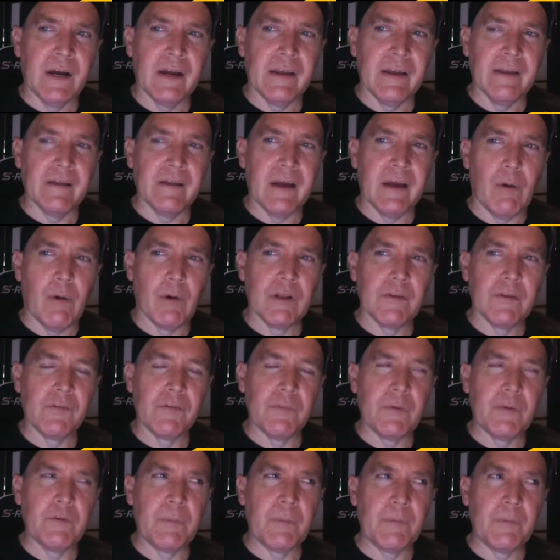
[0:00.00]
I I want to
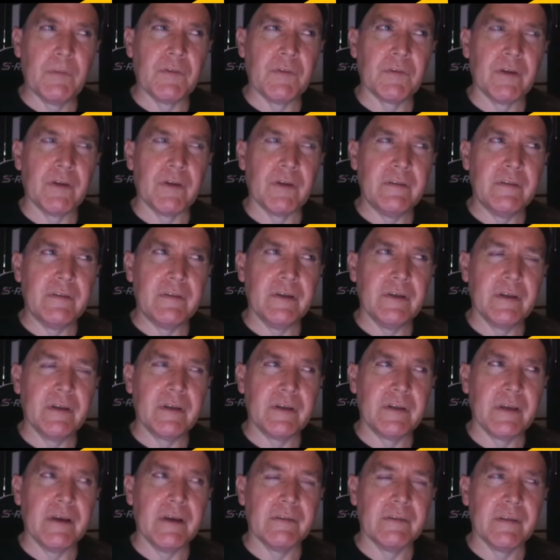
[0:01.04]
disabuse people of this
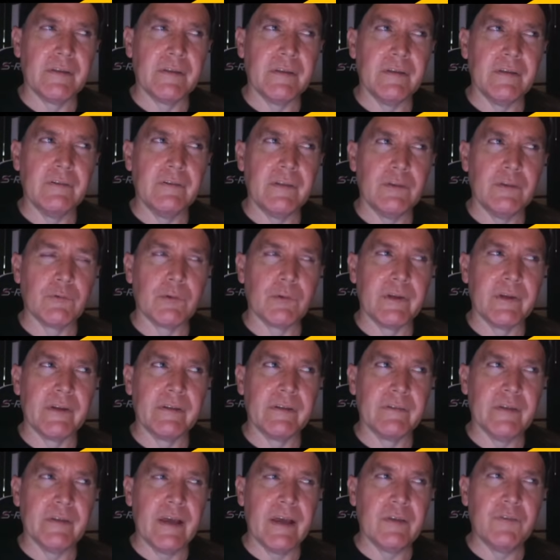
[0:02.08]
idea again that these these were
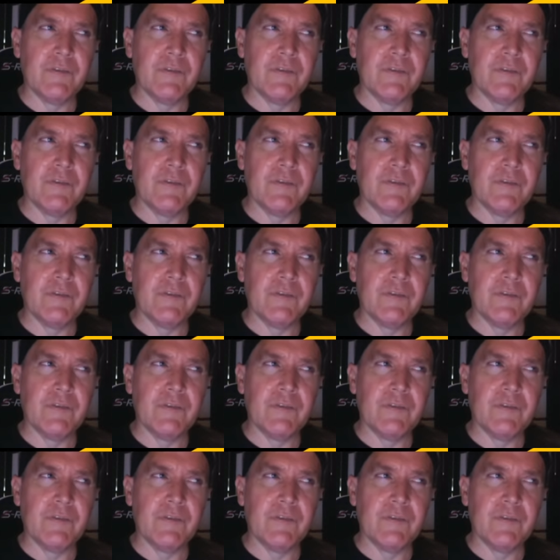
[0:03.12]
like